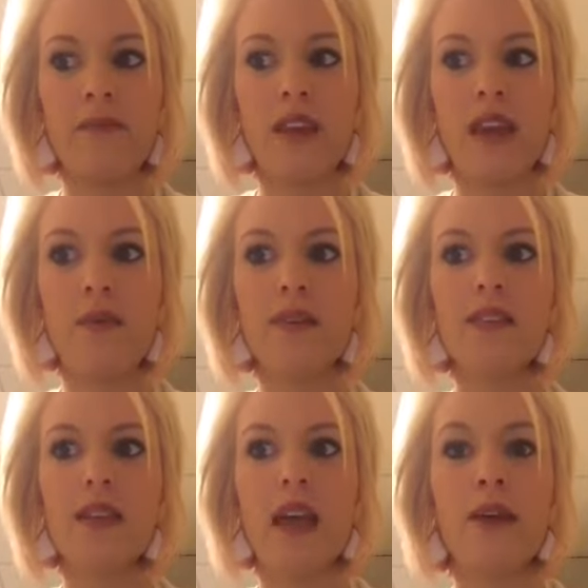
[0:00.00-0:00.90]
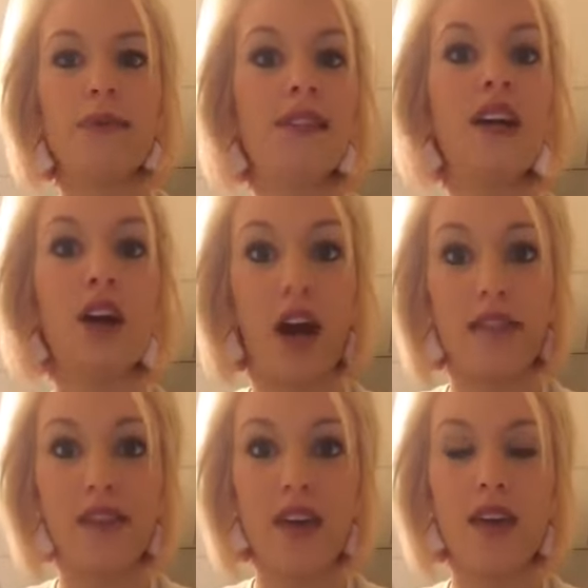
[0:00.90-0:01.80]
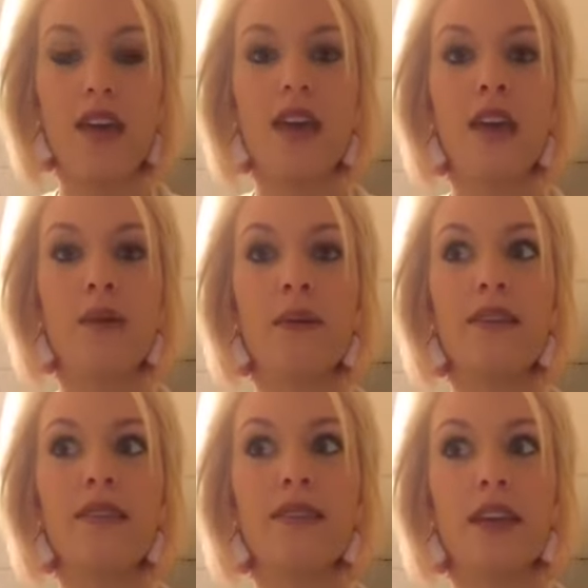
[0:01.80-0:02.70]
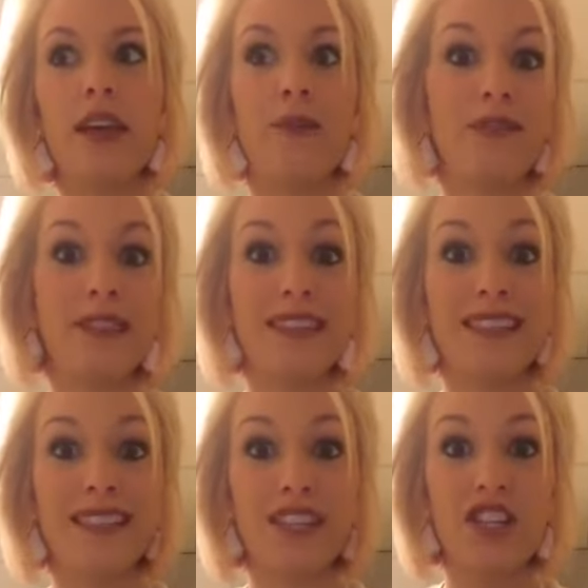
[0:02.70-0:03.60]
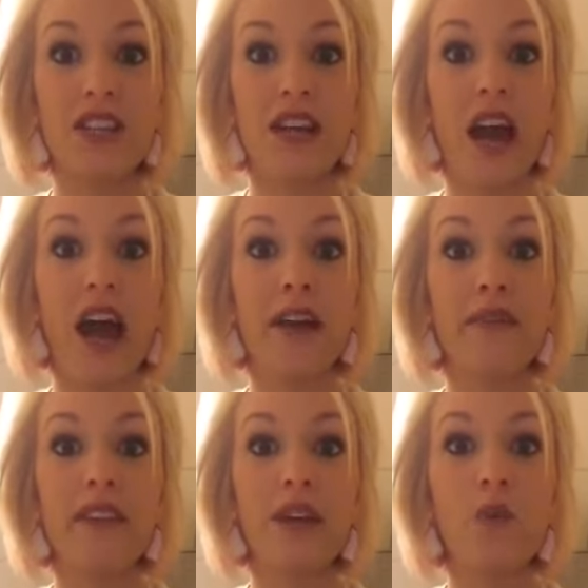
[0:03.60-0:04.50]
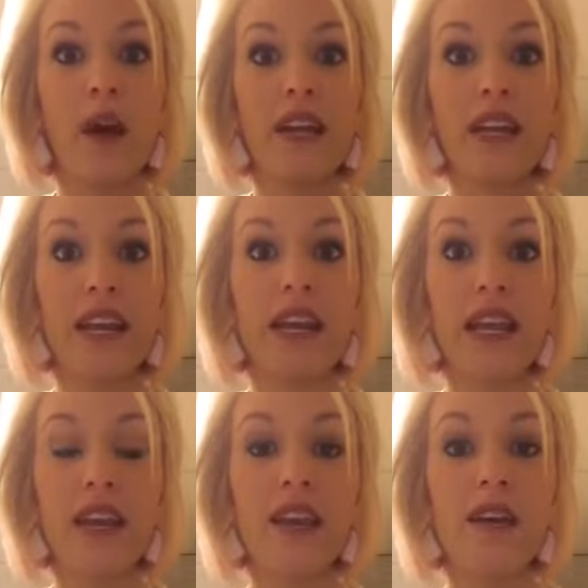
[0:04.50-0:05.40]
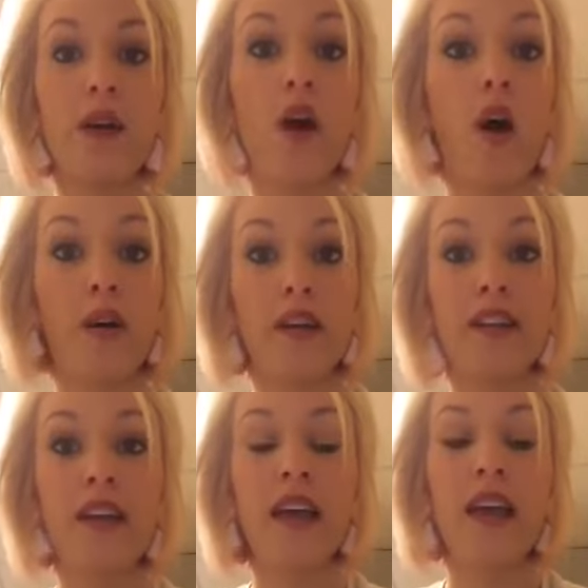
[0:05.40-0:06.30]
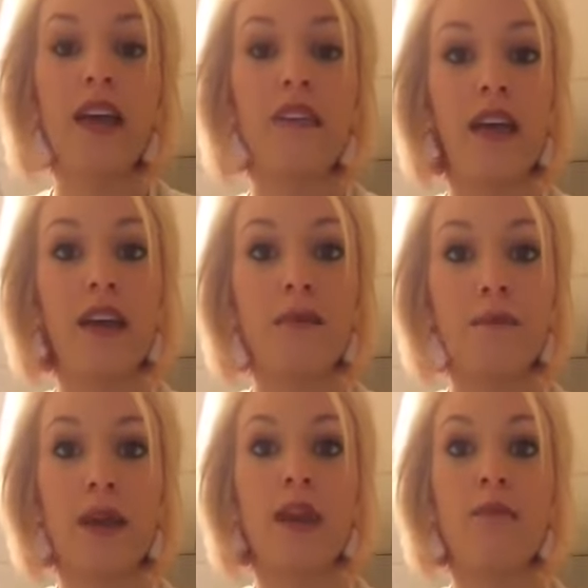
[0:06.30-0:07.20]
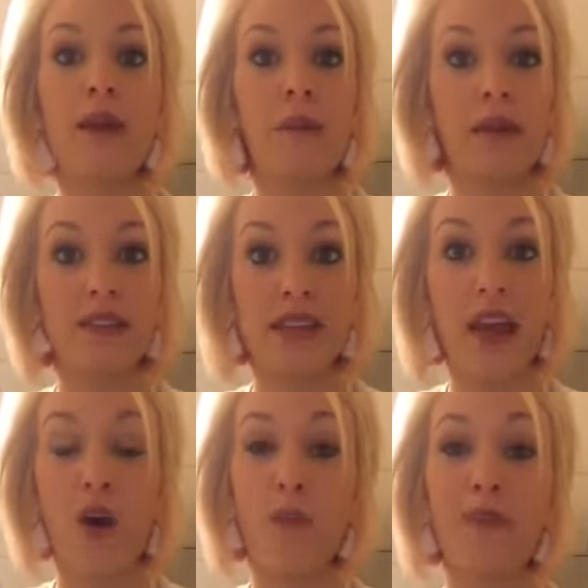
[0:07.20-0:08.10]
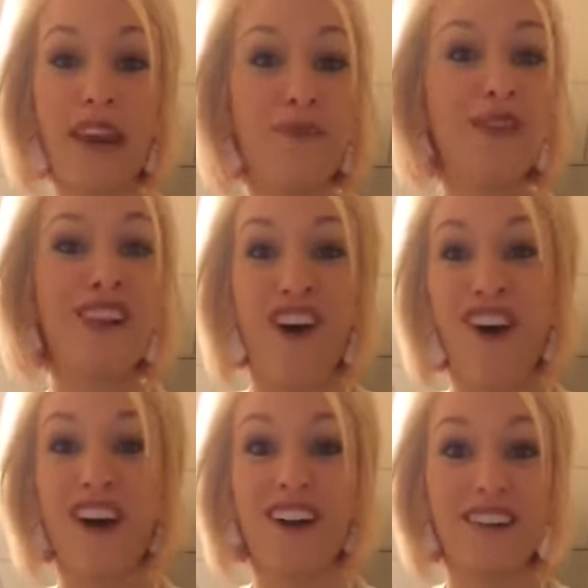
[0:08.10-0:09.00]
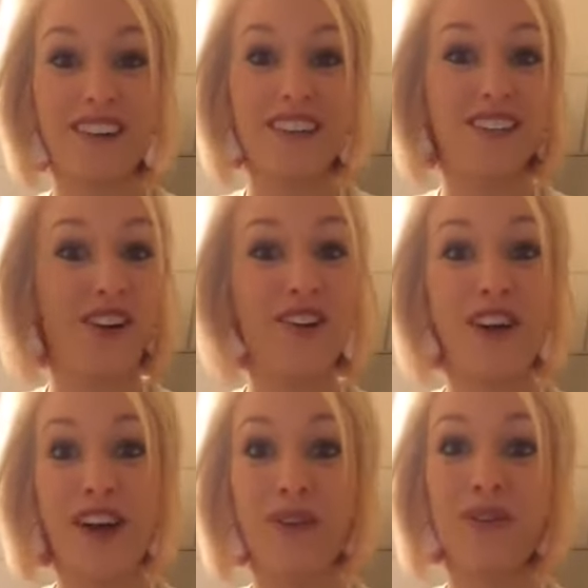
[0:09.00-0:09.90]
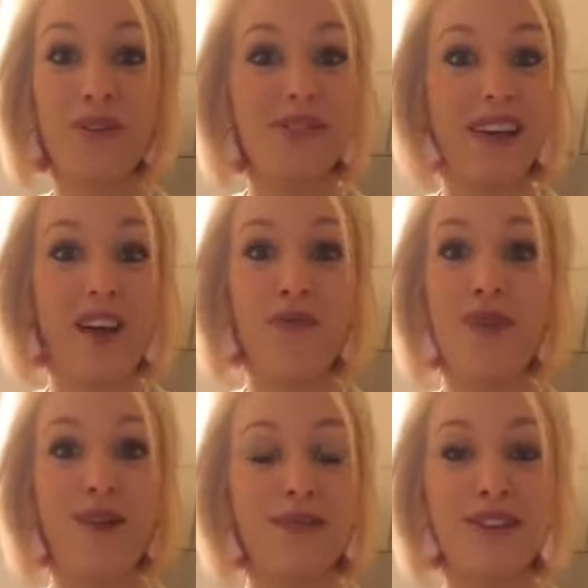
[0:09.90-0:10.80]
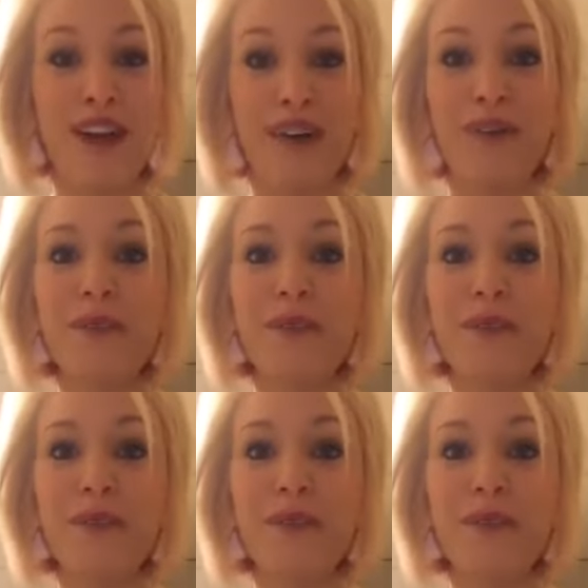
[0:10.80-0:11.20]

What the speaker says: it was a God thing, and it was a decision that I really wanted, and he honored in letting me be able to stay home, but it was hard. Y'all know. You stay-at-home moms, no.